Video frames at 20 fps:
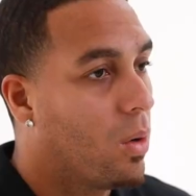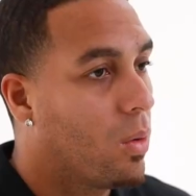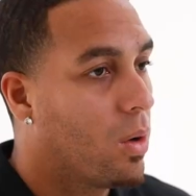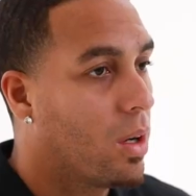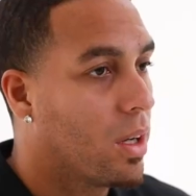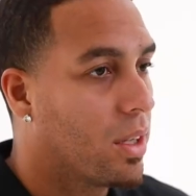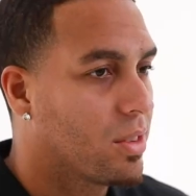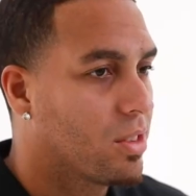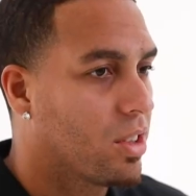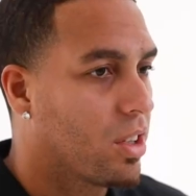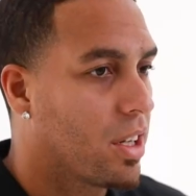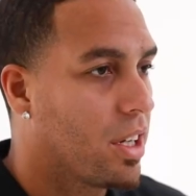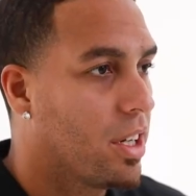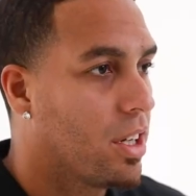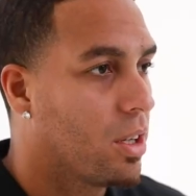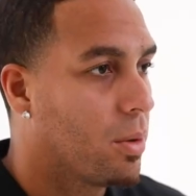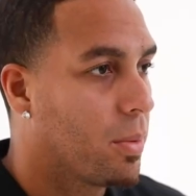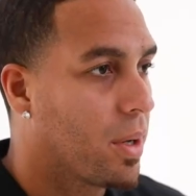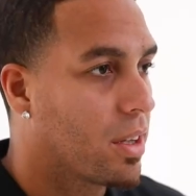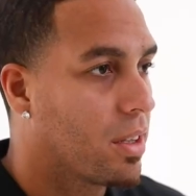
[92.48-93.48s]
Well, I started
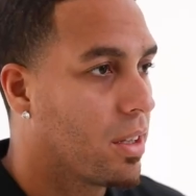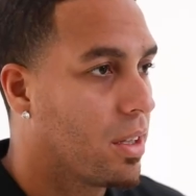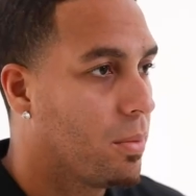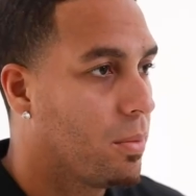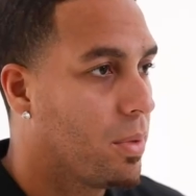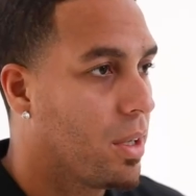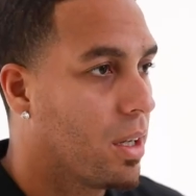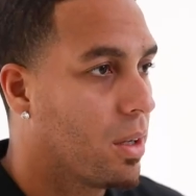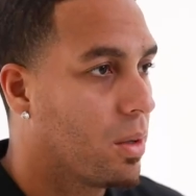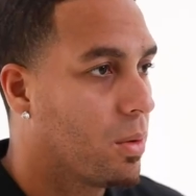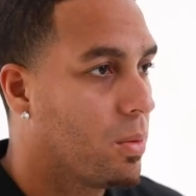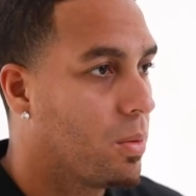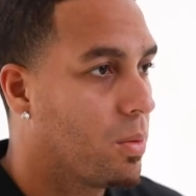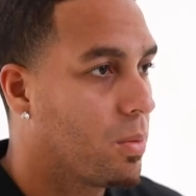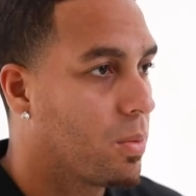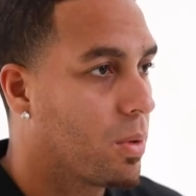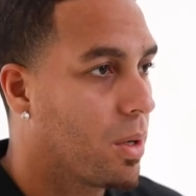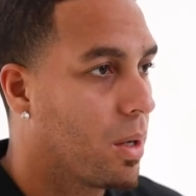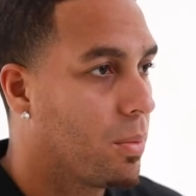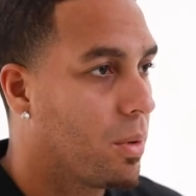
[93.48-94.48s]
hearing about the NBL
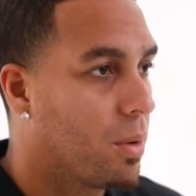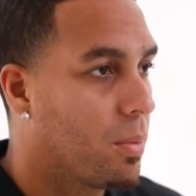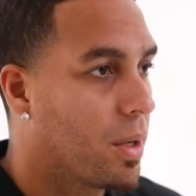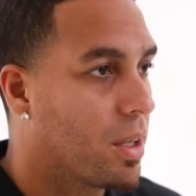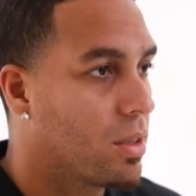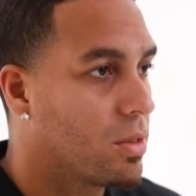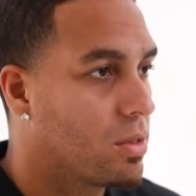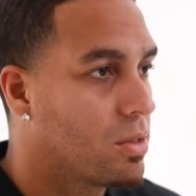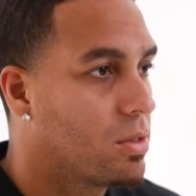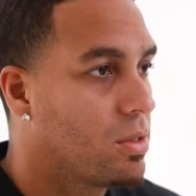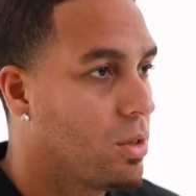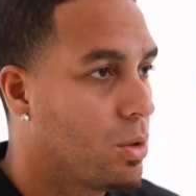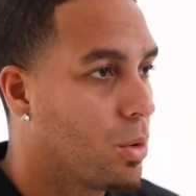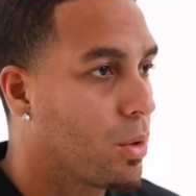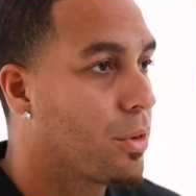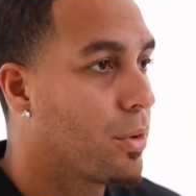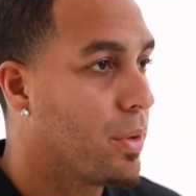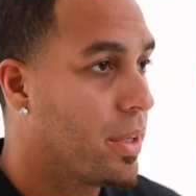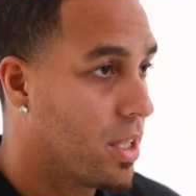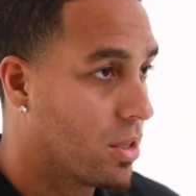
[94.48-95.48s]
probably about two or
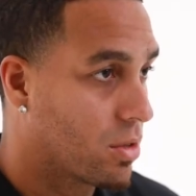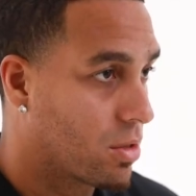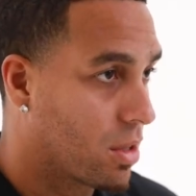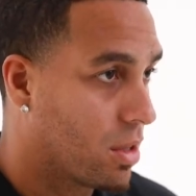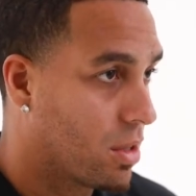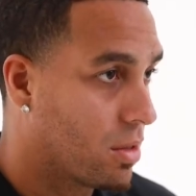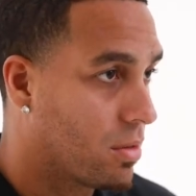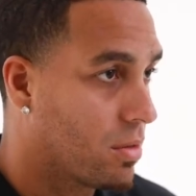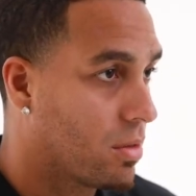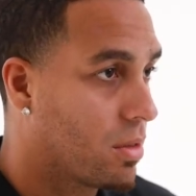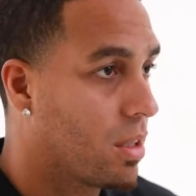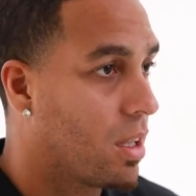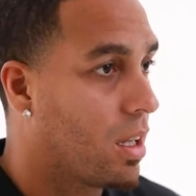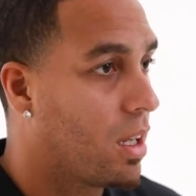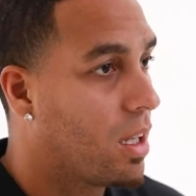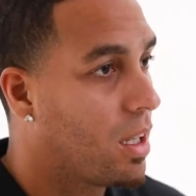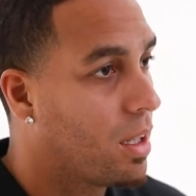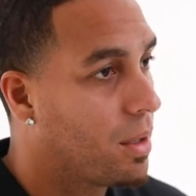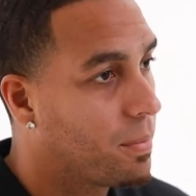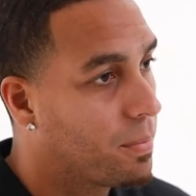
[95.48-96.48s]
three years ago.
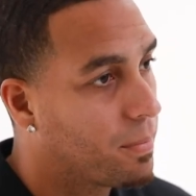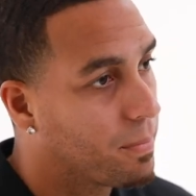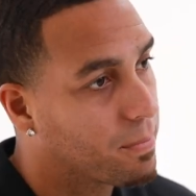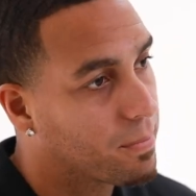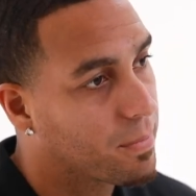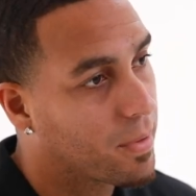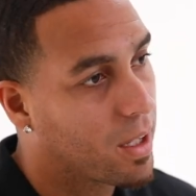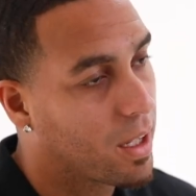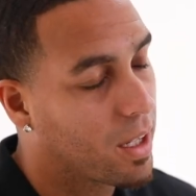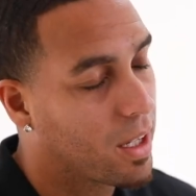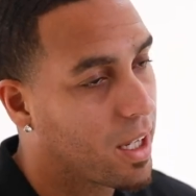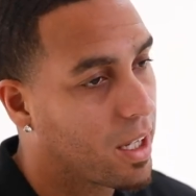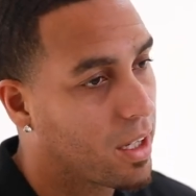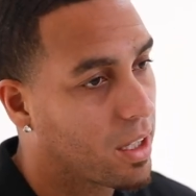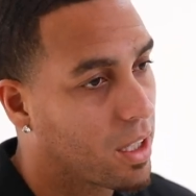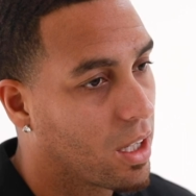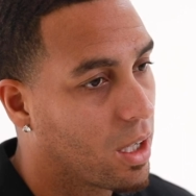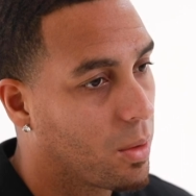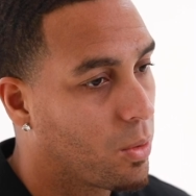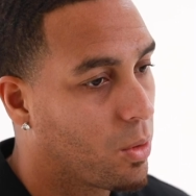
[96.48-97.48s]
Um, I had
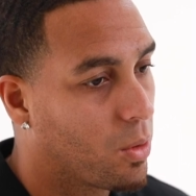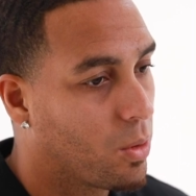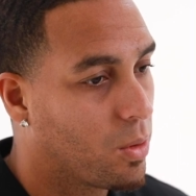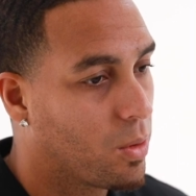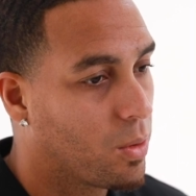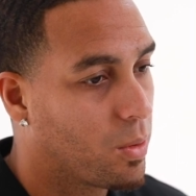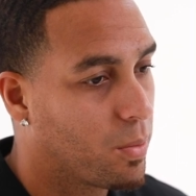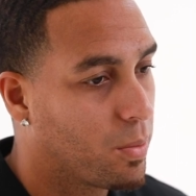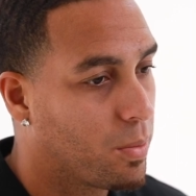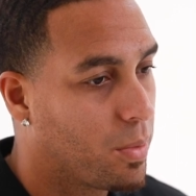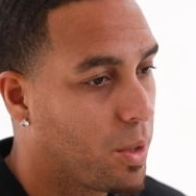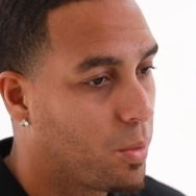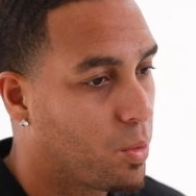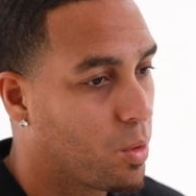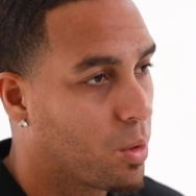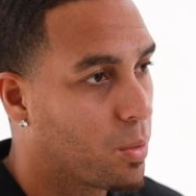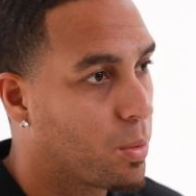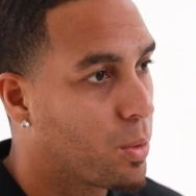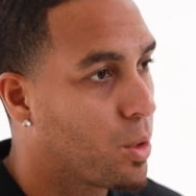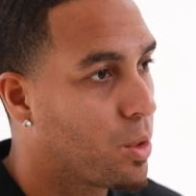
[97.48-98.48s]
a couple
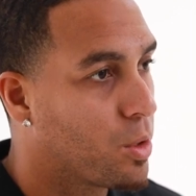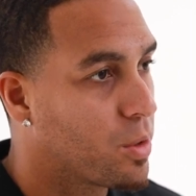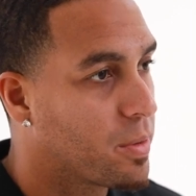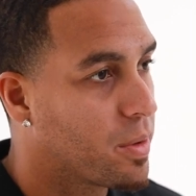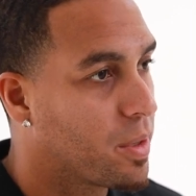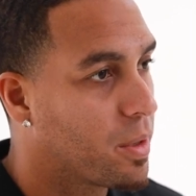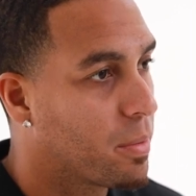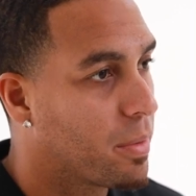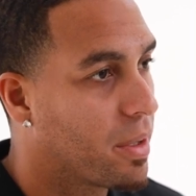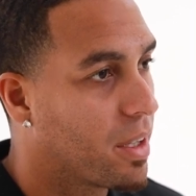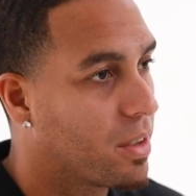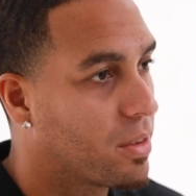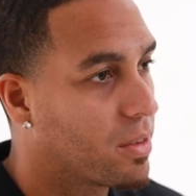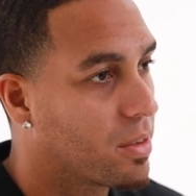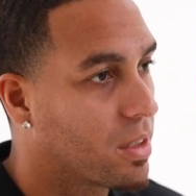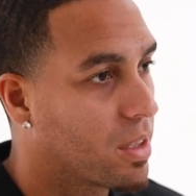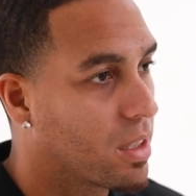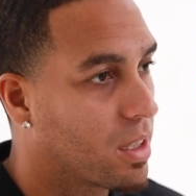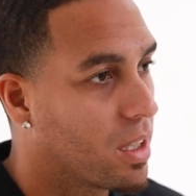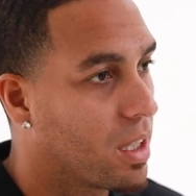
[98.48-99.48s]
people approach me about
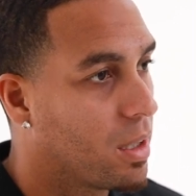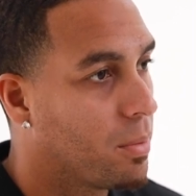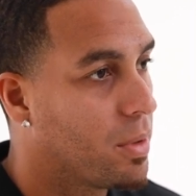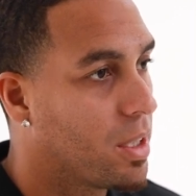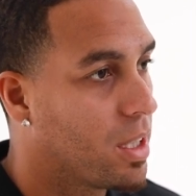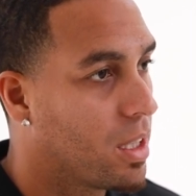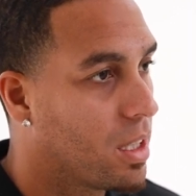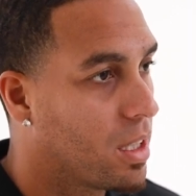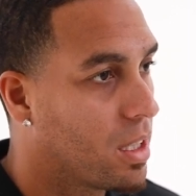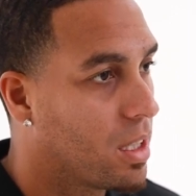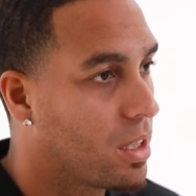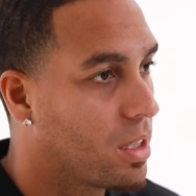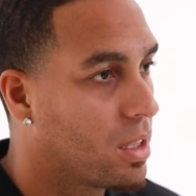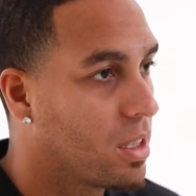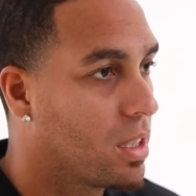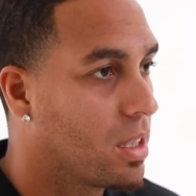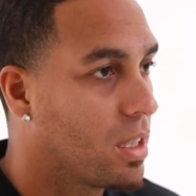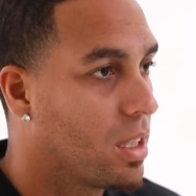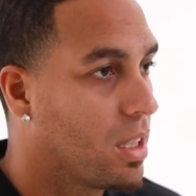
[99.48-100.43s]
coming in and